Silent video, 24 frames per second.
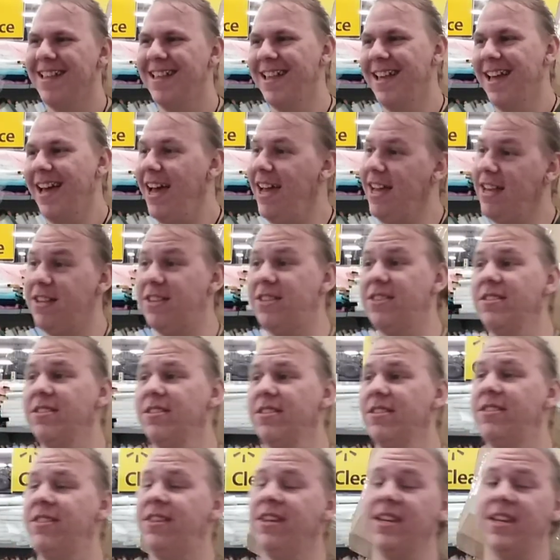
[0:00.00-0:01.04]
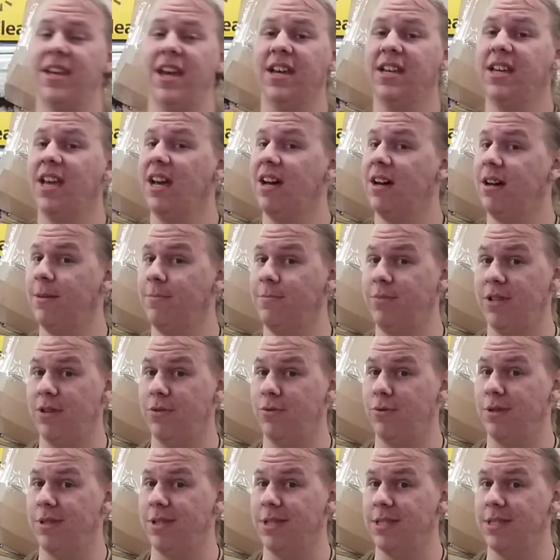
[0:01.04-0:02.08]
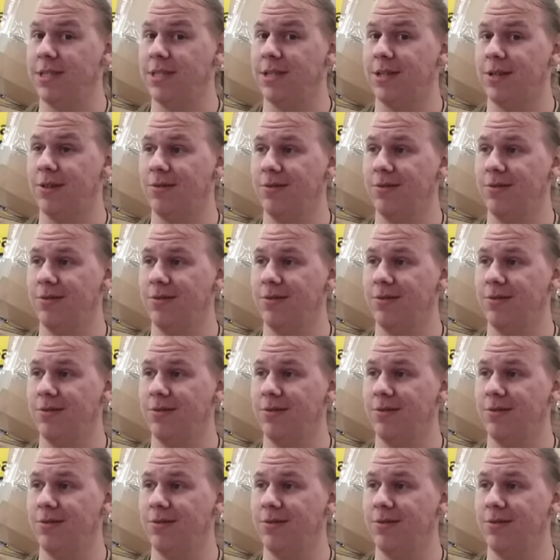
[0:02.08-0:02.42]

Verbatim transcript: hey, think I gotta upload this too.